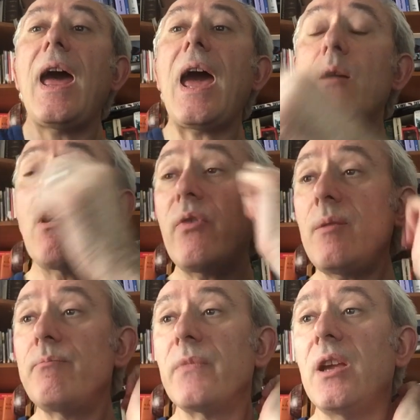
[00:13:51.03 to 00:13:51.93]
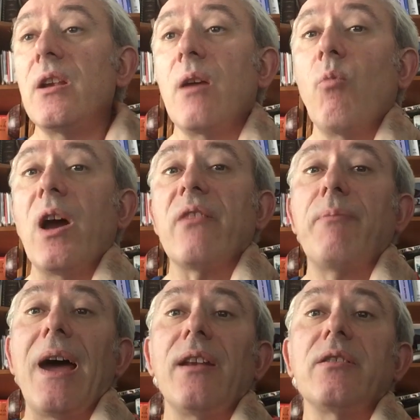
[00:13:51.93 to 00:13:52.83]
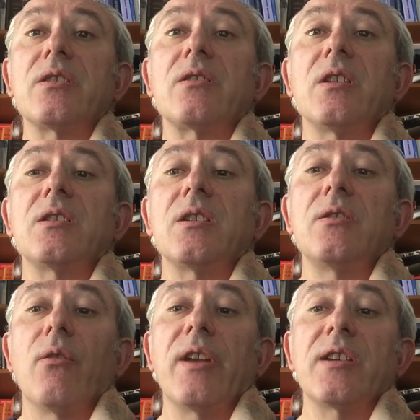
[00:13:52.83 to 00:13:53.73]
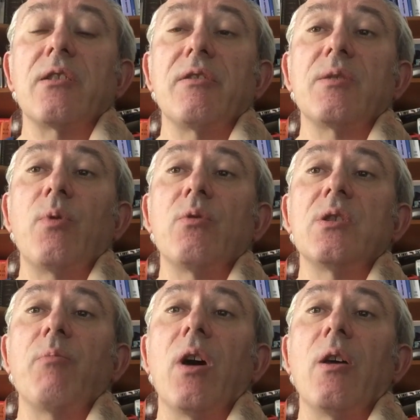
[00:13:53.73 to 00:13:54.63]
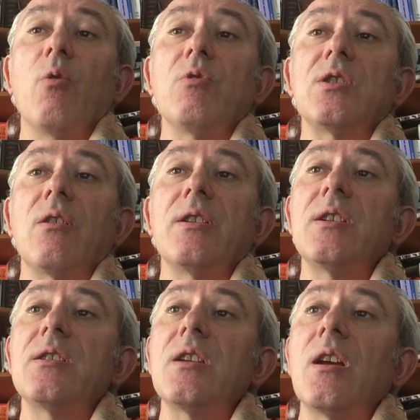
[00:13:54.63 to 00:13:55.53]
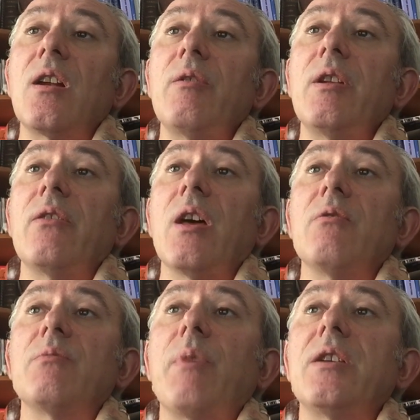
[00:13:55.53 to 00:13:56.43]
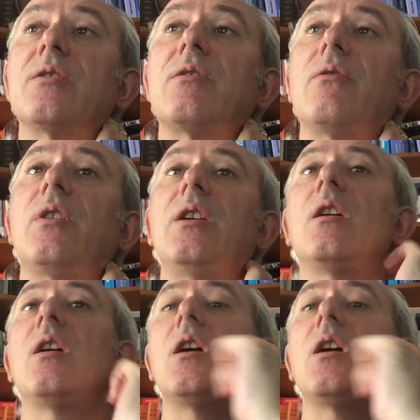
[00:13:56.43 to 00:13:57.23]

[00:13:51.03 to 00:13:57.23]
However, in way of balance, this is not necessarily supported by all scientists, including those based at the